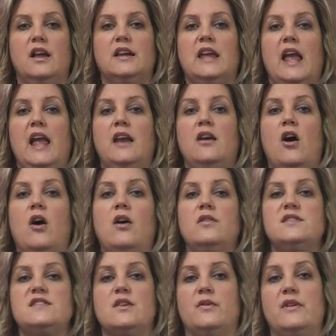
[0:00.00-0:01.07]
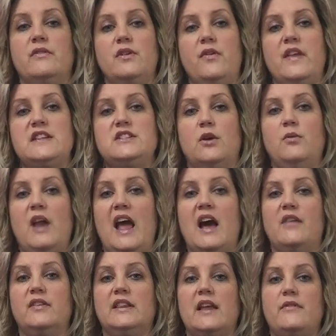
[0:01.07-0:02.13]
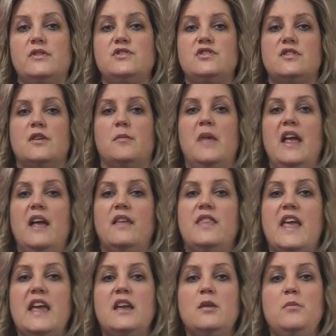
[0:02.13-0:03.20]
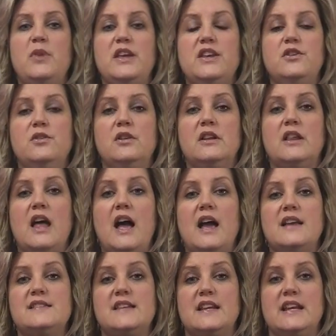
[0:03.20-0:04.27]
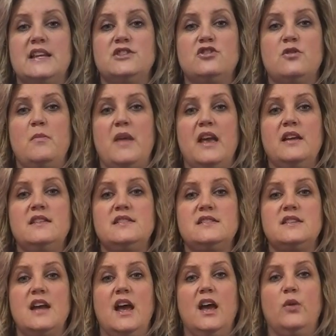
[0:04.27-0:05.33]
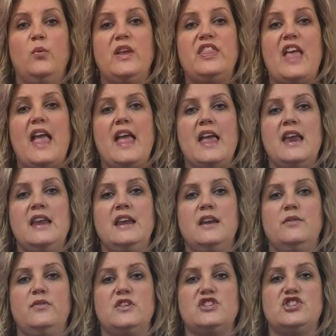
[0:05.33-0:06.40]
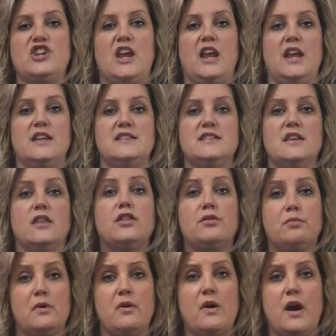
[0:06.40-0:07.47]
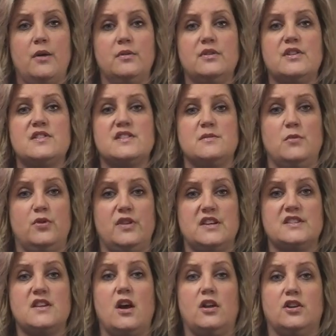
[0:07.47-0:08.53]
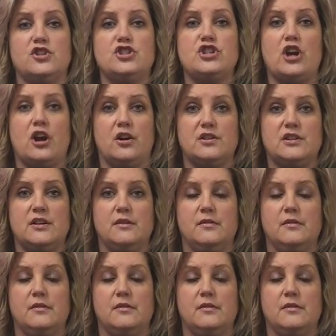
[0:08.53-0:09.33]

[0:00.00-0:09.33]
can also, even though they don't have a level to them, they can be utilized and intermixed with any of the shades throughout the Smoothies color chart.